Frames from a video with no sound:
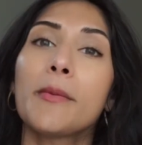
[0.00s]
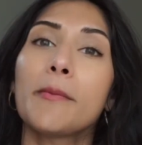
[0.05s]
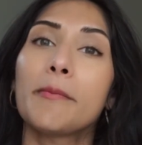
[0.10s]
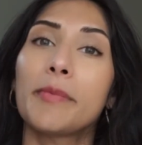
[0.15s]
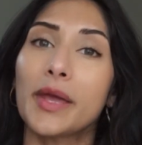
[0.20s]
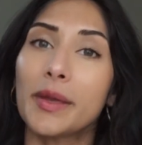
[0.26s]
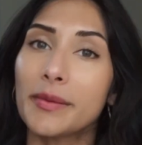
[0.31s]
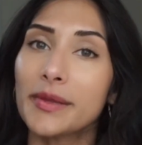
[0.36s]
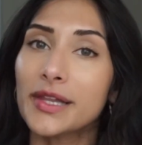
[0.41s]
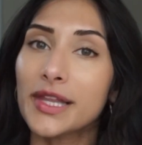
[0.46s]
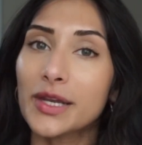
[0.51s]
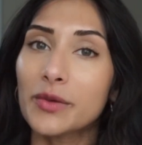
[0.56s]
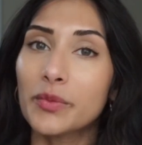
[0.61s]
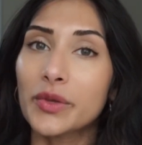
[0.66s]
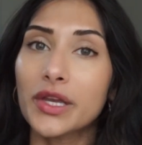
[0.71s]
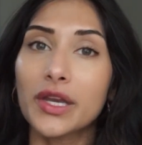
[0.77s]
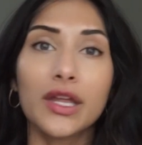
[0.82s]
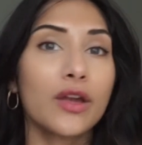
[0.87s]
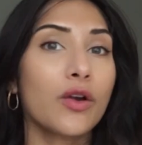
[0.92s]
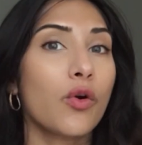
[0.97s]
baby-led
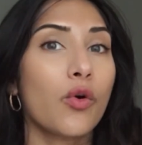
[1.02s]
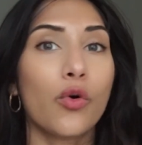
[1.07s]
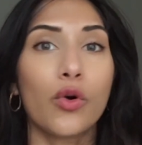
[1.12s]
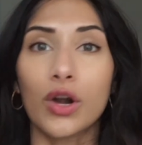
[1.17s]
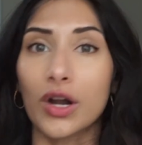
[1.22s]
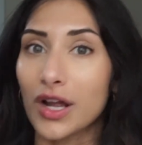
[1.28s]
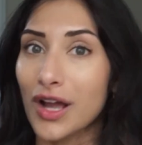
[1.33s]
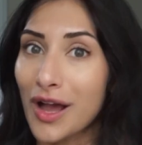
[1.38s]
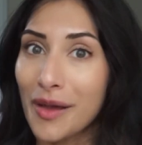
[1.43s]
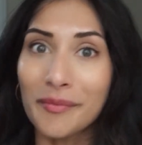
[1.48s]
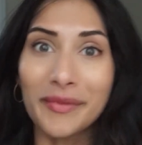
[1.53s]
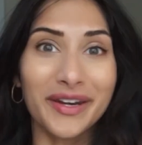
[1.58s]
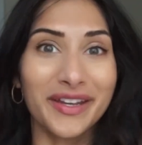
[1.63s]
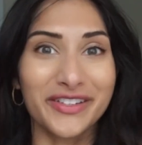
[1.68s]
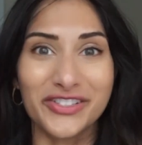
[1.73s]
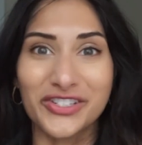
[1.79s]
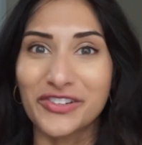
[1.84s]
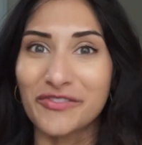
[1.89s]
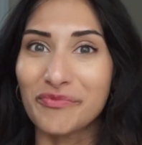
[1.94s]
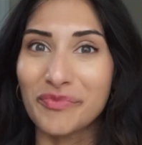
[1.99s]
weaning, or a
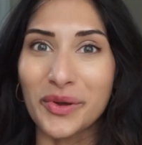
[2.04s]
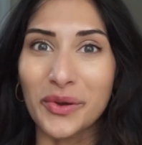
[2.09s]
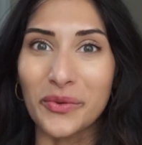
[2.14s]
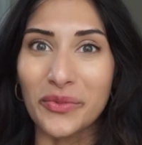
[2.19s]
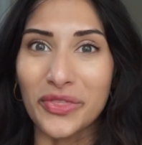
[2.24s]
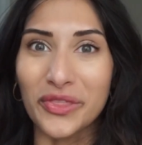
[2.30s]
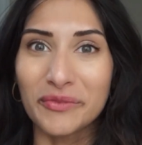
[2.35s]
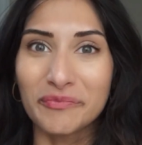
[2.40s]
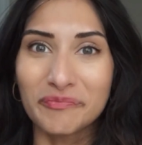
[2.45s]
combination of both.